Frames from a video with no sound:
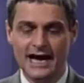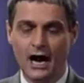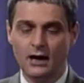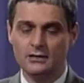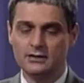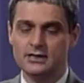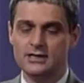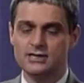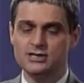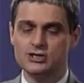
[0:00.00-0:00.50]

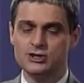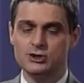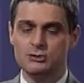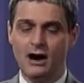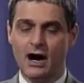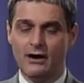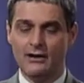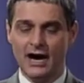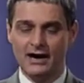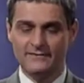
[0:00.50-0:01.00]
doubtless
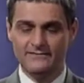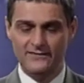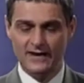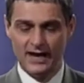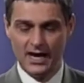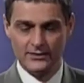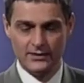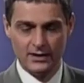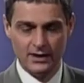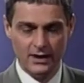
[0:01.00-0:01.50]
You are our
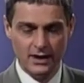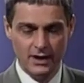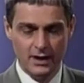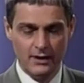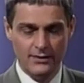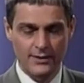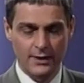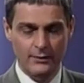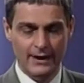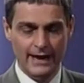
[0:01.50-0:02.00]
Father,
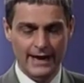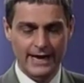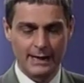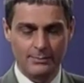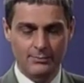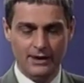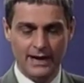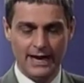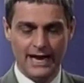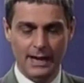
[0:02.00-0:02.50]
though
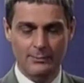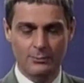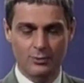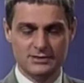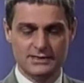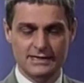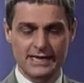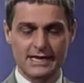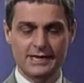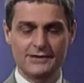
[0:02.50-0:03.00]

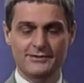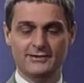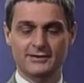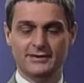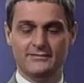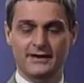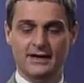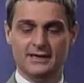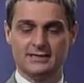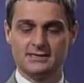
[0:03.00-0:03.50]
Abraham was
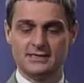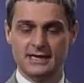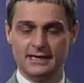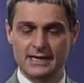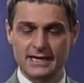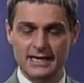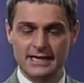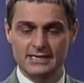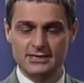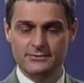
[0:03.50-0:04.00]
ignorant of us
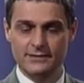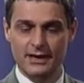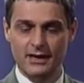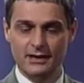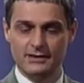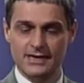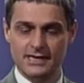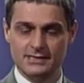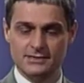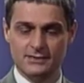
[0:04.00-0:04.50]
and
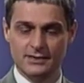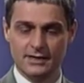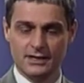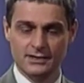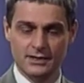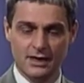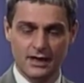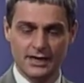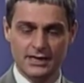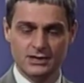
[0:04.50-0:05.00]
Israel does not
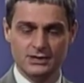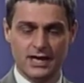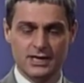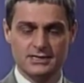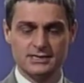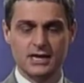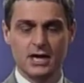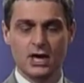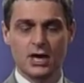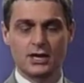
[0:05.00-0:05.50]
acknowledge
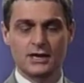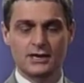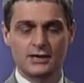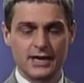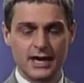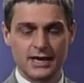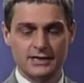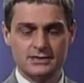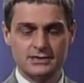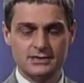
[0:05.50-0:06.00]
us.
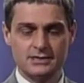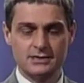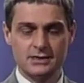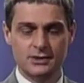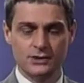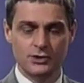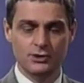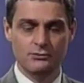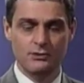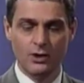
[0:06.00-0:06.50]

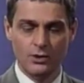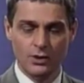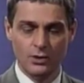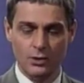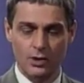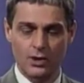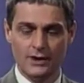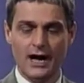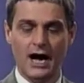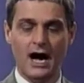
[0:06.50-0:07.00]
Yes, You, O
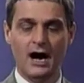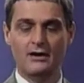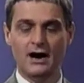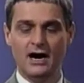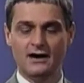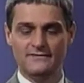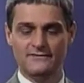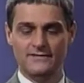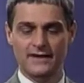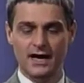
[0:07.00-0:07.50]
Lord,
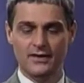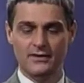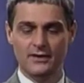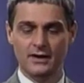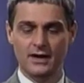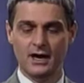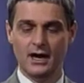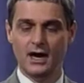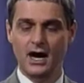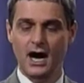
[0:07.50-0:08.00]
are our
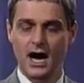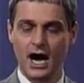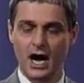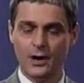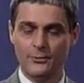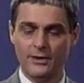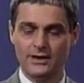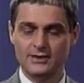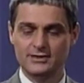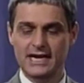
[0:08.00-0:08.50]
Father,
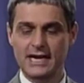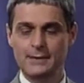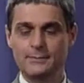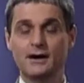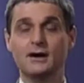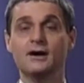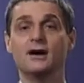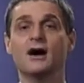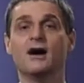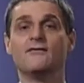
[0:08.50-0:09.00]
our
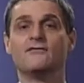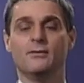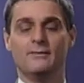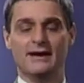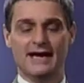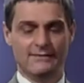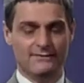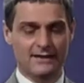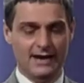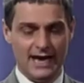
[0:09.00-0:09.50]
Redeemer,
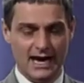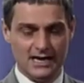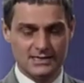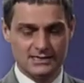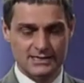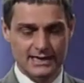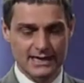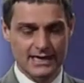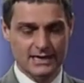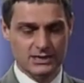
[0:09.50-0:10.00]
from
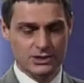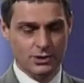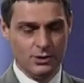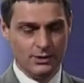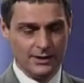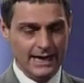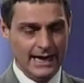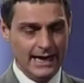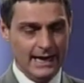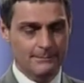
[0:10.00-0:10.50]
everlasting is
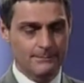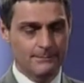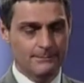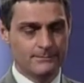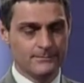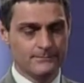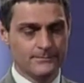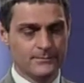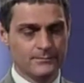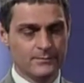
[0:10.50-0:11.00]
Your
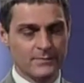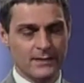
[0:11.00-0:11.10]
name.